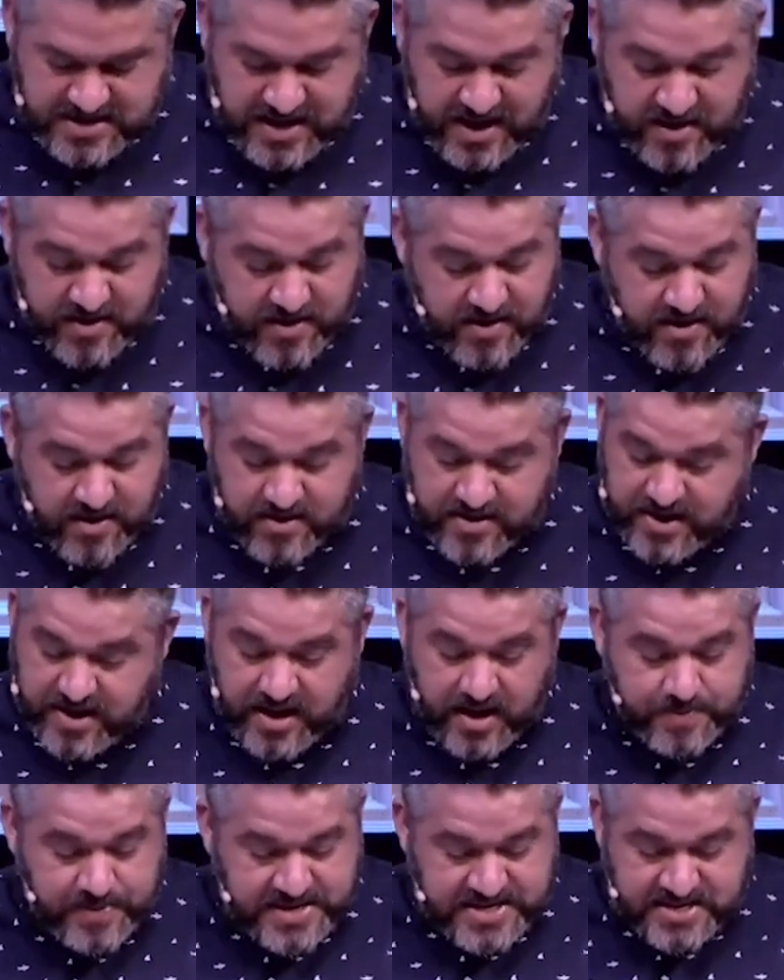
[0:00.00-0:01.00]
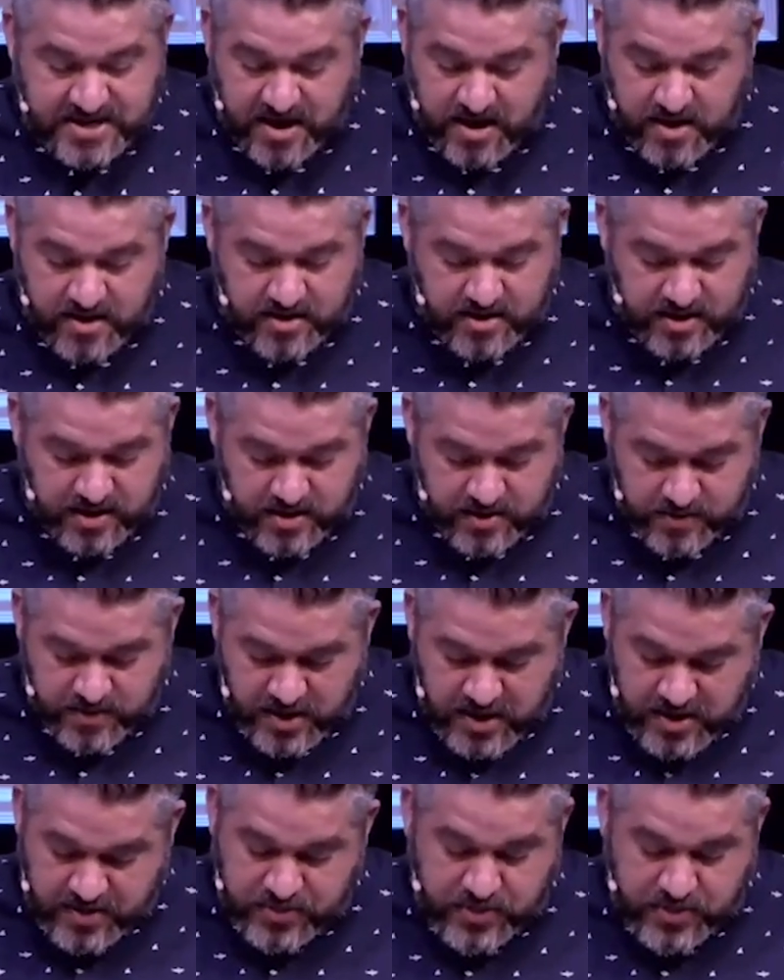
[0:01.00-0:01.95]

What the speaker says: take heart, get up, he's calling you.